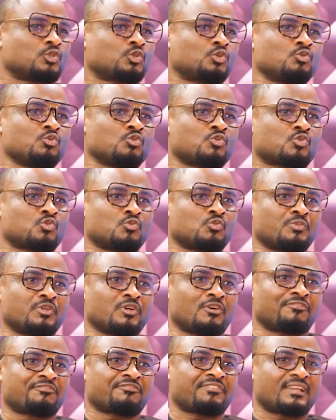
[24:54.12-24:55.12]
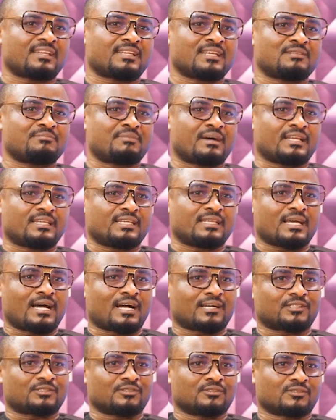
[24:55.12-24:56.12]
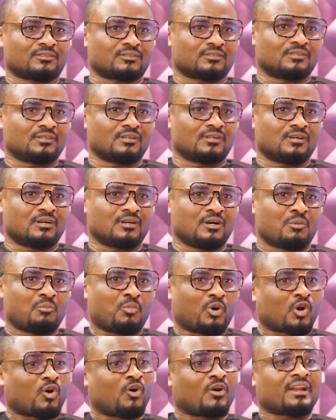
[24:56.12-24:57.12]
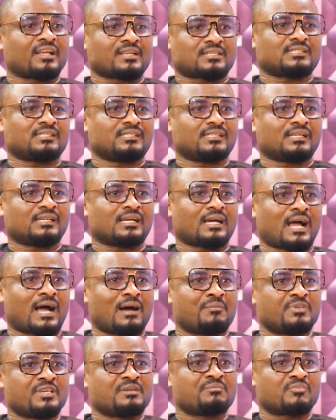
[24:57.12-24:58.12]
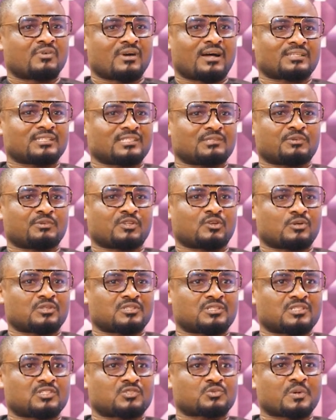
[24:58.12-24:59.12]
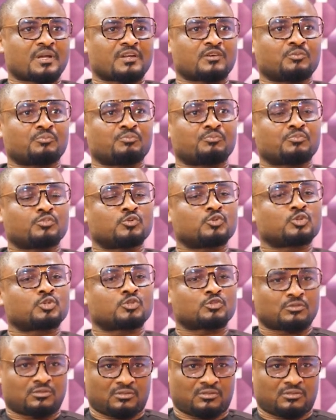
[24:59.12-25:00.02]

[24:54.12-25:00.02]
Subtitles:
choose to be offended by the action, but honestly, her being brash is because she's trying to push